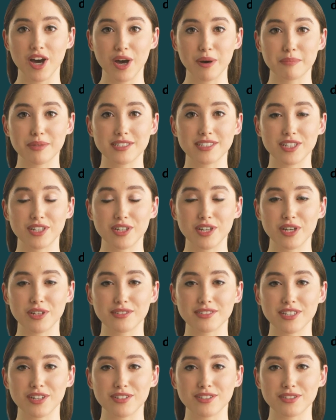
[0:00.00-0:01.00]
all
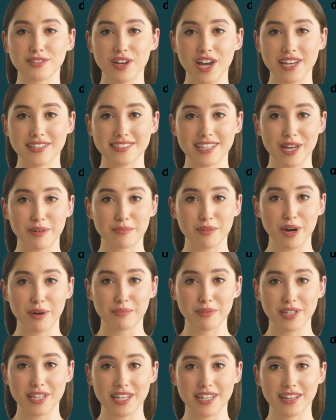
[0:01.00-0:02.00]
materials are strapped down
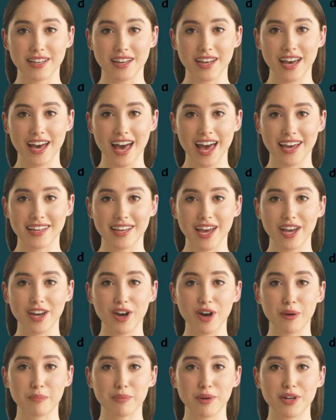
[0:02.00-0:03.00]
properly and that
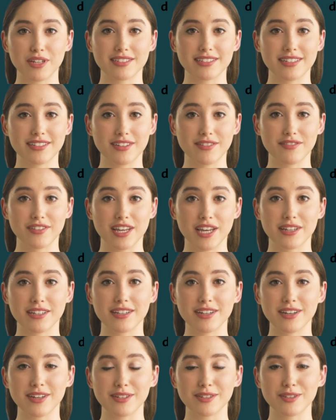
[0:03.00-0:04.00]
all parts of the
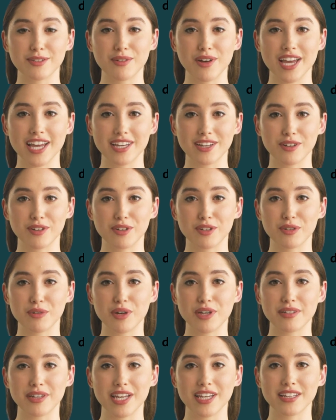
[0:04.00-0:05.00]
vehicle, crane, or
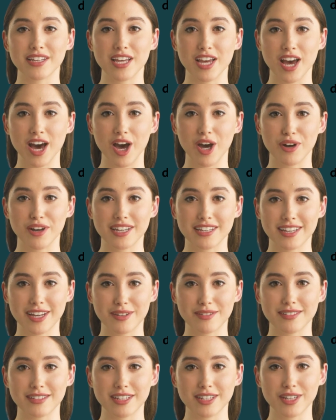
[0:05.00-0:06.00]
equipment are in
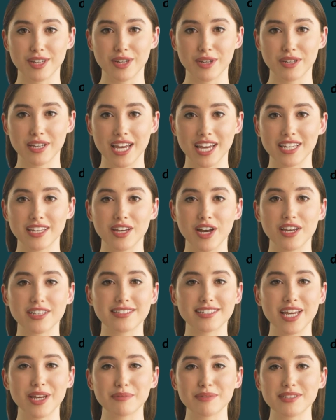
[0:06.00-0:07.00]
their secured and
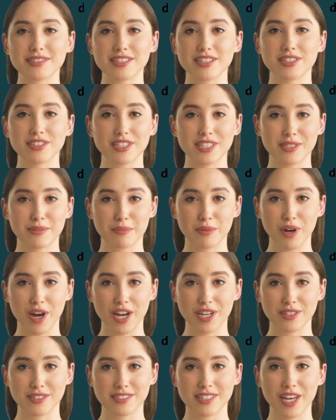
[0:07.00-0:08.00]
locked down positions
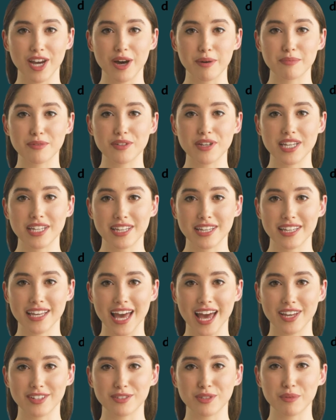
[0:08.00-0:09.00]
prior to operating
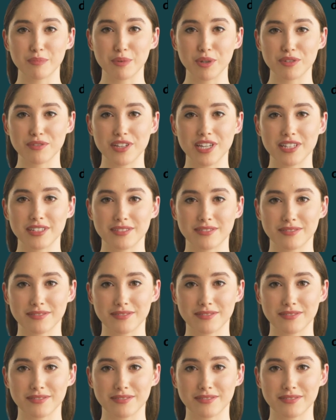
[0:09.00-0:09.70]
and/or moving.